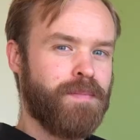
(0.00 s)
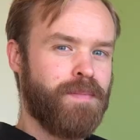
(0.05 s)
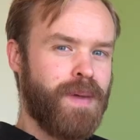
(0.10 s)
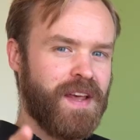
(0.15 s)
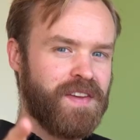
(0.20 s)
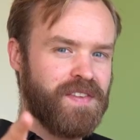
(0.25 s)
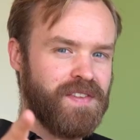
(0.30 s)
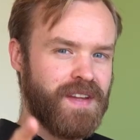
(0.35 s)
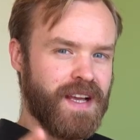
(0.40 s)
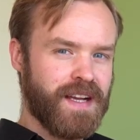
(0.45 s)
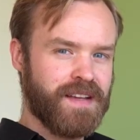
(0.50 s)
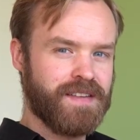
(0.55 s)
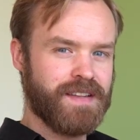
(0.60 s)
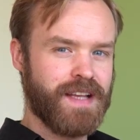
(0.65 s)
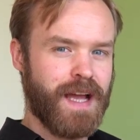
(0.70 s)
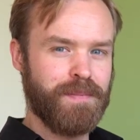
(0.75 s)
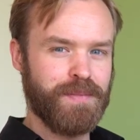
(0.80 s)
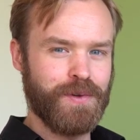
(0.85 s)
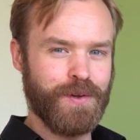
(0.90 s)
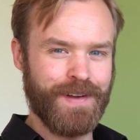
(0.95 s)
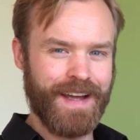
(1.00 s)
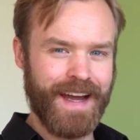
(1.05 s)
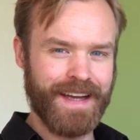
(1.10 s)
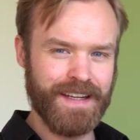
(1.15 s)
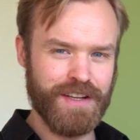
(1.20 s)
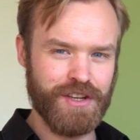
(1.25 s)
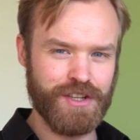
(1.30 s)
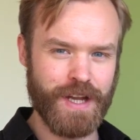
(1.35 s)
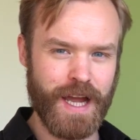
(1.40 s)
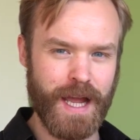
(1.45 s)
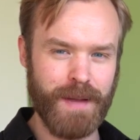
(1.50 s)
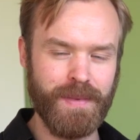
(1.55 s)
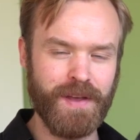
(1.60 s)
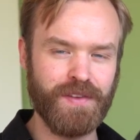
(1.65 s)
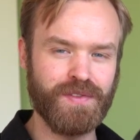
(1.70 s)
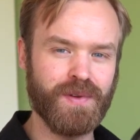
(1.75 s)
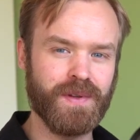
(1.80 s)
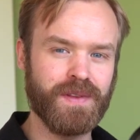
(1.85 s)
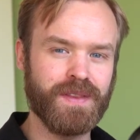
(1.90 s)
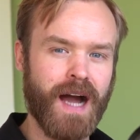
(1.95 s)
The best next step to get in shape
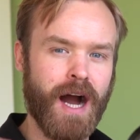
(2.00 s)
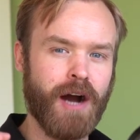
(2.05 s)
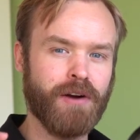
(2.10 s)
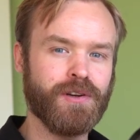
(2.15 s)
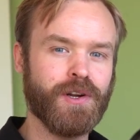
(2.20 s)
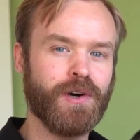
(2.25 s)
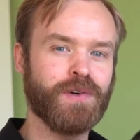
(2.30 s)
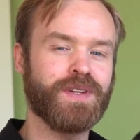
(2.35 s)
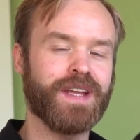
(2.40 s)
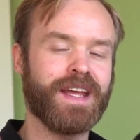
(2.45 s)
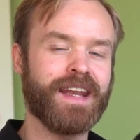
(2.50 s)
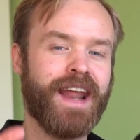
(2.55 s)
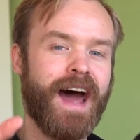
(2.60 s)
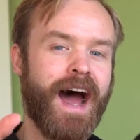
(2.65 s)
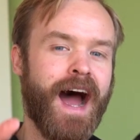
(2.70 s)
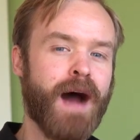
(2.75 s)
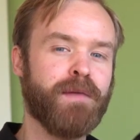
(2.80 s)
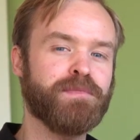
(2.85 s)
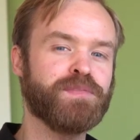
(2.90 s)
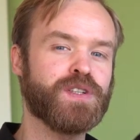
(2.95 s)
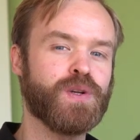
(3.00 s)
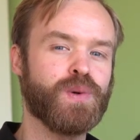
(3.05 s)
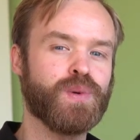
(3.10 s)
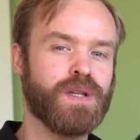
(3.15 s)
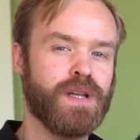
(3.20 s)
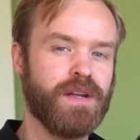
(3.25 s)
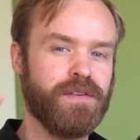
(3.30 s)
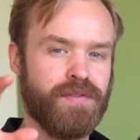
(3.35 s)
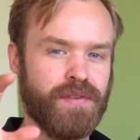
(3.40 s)
is to download an absolutely